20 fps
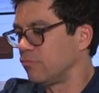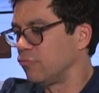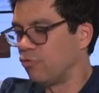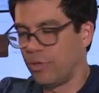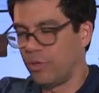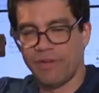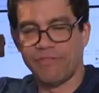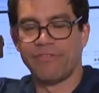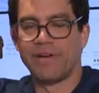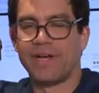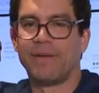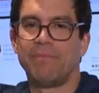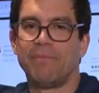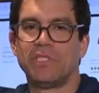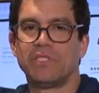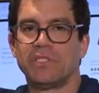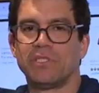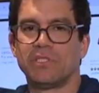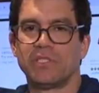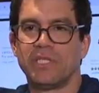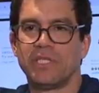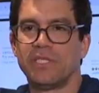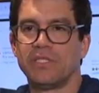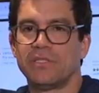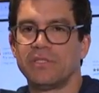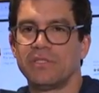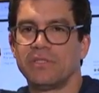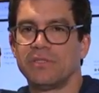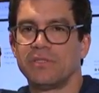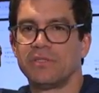Three to five business
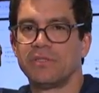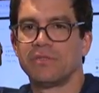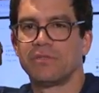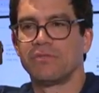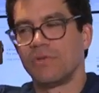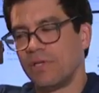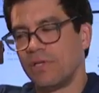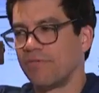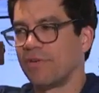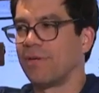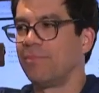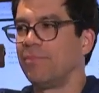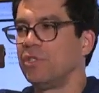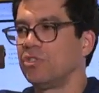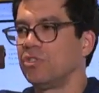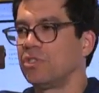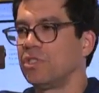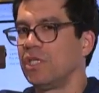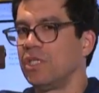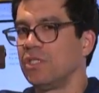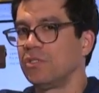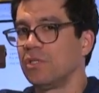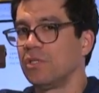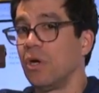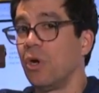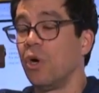days three to five business days.